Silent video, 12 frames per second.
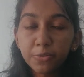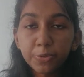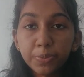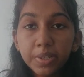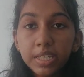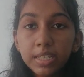
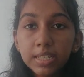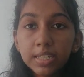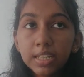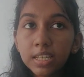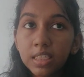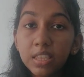For me,
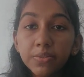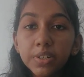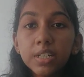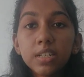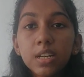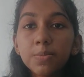the
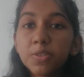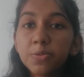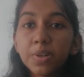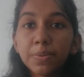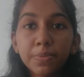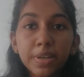word comes
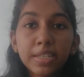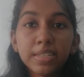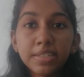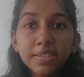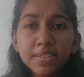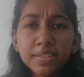to my
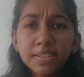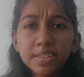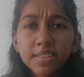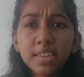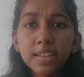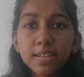mind is
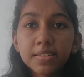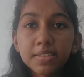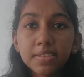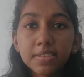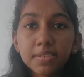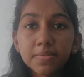
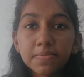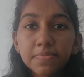scarcity